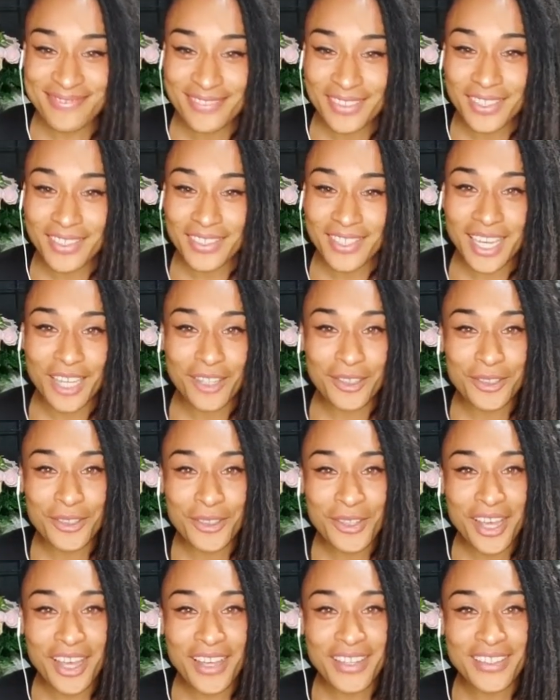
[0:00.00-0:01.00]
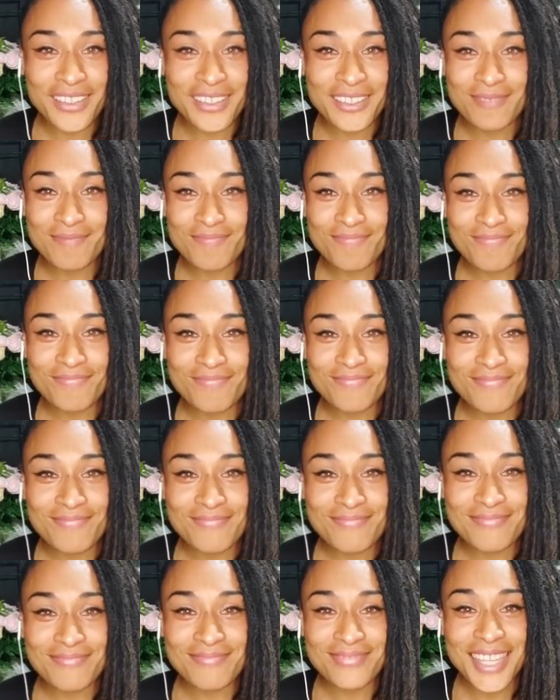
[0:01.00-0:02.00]
I don't know how to
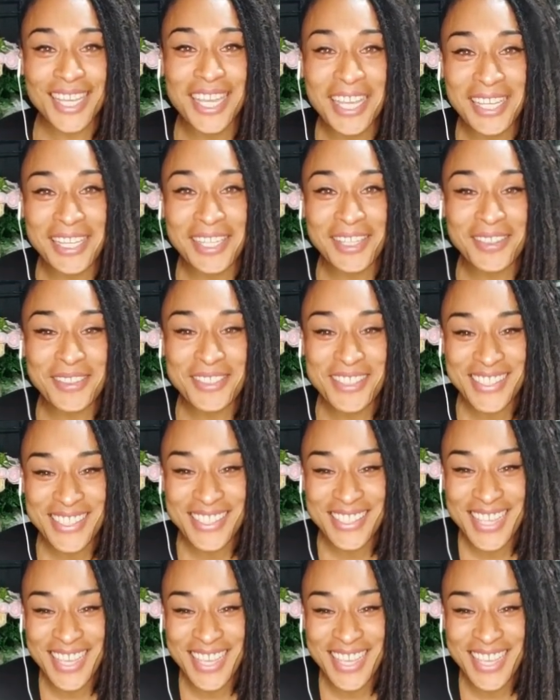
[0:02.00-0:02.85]
close this.